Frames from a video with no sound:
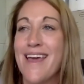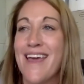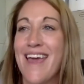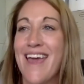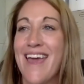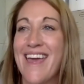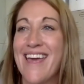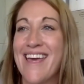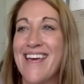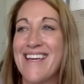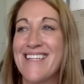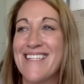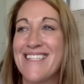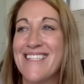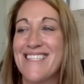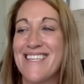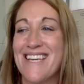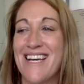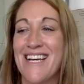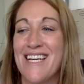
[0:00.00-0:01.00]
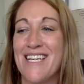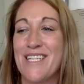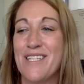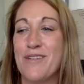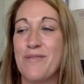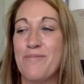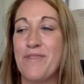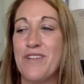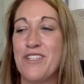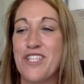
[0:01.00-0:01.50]
And
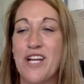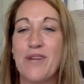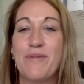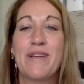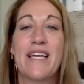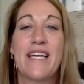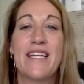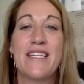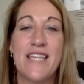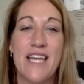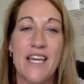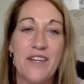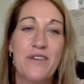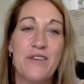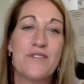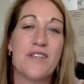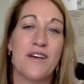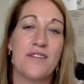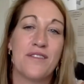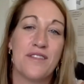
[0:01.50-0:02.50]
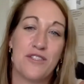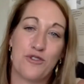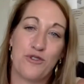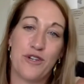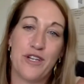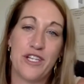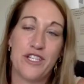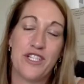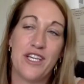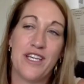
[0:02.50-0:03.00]
Jeremy continues on this
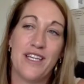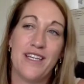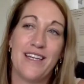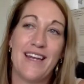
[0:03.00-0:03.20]
tradition, and